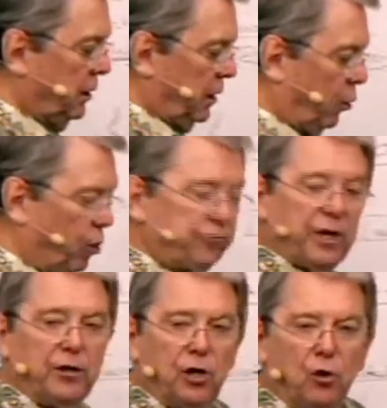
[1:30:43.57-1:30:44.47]
And what
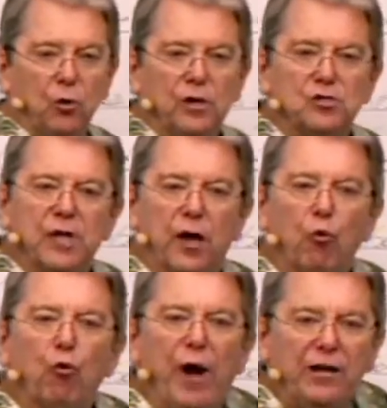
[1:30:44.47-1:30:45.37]
they do is they
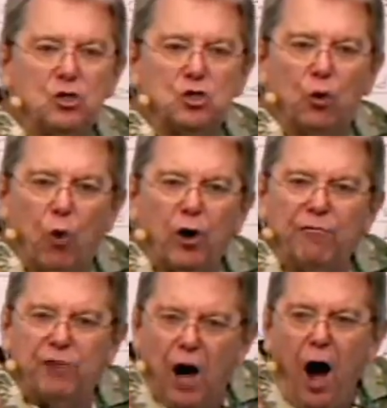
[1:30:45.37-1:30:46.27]
wrench the Word
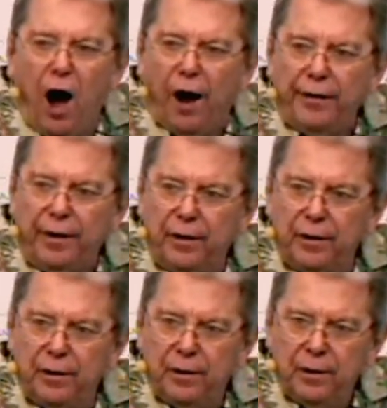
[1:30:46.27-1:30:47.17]
of God.
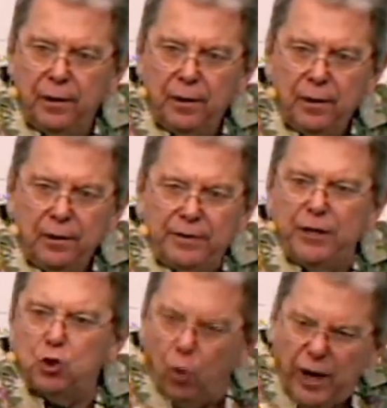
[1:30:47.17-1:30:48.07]

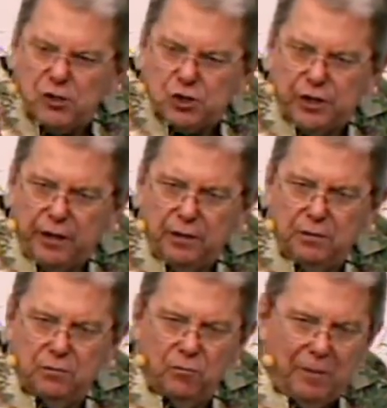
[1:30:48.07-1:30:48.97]
They twist it.
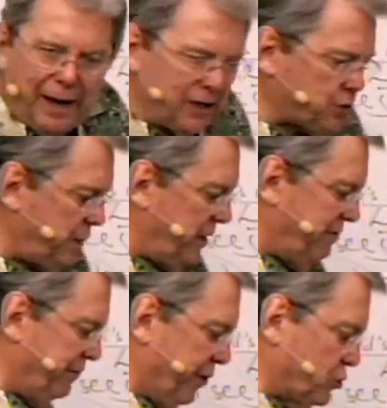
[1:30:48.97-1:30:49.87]
Reminds me
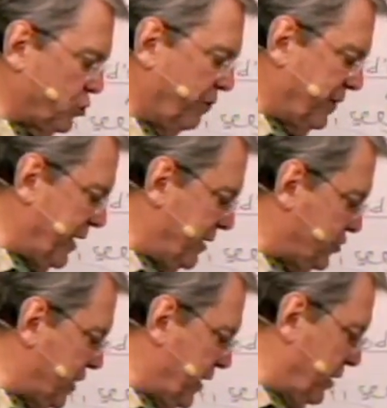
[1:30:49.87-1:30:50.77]
of the verse over there in
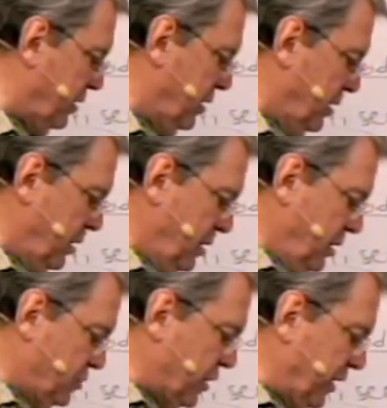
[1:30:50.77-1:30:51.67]
2
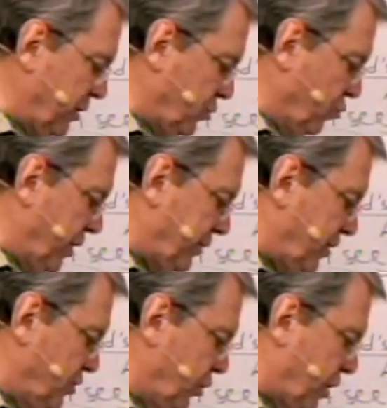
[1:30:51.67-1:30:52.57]

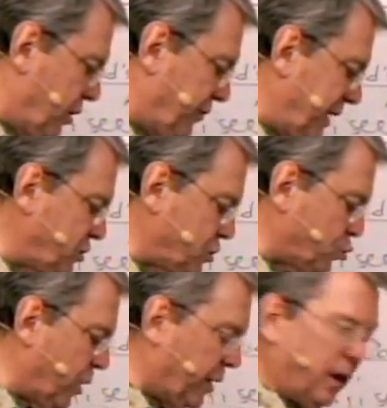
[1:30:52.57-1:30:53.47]
Corinthians. Look here. This
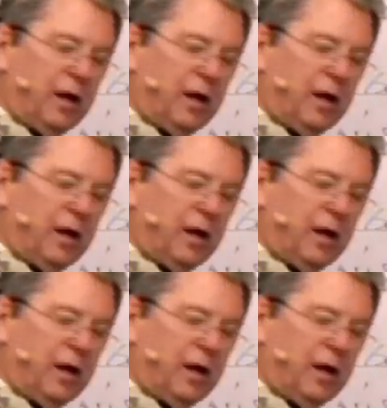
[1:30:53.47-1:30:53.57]
is what